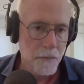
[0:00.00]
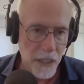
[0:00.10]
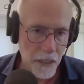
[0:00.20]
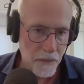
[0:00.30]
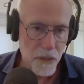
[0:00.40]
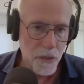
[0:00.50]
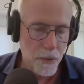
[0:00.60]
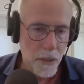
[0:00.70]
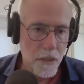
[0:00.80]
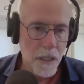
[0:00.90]
be on the Vision
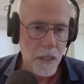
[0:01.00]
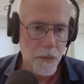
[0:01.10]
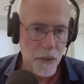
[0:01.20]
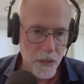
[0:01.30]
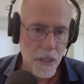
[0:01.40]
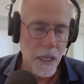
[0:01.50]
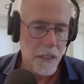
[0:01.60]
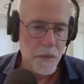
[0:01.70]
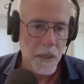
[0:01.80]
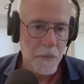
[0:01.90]
Pro team or
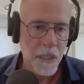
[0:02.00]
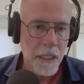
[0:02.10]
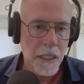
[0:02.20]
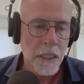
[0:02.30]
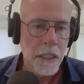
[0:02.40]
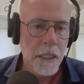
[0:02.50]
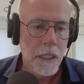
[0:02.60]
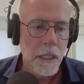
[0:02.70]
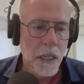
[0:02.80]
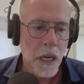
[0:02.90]
decide to spend money
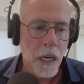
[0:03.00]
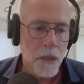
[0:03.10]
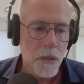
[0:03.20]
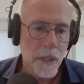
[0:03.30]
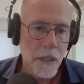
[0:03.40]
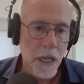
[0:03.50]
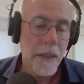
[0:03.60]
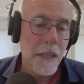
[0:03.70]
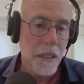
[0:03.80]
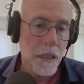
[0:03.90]
on Twitter. I
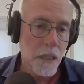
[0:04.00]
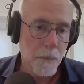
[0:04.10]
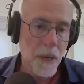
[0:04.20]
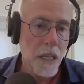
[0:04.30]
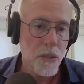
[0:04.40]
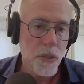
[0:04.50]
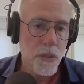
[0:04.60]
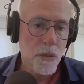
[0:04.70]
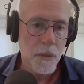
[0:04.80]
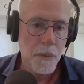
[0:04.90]
think the apology
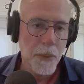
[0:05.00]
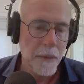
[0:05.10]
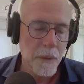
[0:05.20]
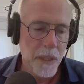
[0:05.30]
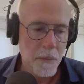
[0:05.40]
tour will probably be